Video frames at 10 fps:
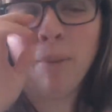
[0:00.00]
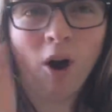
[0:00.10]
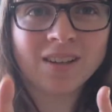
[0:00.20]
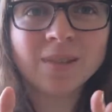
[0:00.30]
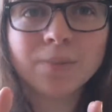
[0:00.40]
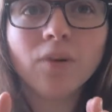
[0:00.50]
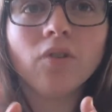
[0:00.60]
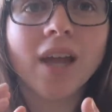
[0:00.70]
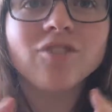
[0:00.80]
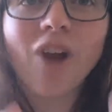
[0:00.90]

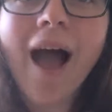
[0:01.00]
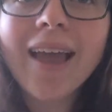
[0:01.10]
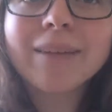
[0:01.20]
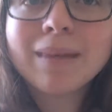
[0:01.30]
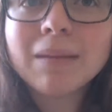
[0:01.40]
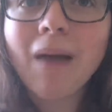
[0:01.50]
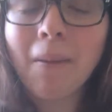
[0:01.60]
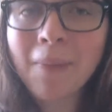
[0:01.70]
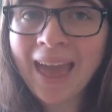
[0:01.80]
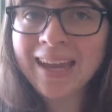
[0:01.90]
possible and try and meet
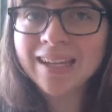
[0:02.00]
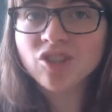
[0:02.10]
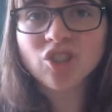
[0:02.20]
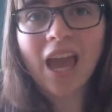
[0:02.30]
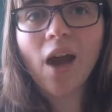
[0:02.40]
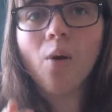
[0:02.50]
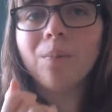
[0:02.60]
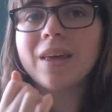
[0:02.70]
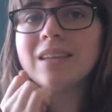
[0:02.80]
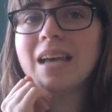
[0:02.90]
my page count,
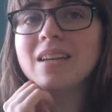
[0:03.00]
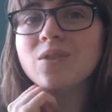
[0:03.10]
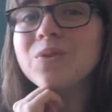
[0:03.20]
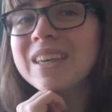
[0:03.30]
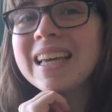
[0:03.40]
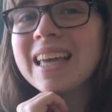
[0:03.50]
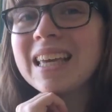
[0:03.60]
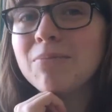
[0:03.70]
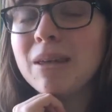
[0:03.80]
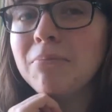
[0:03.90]
because I don't think I
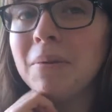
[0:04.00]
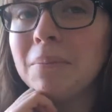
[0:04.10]
can meet my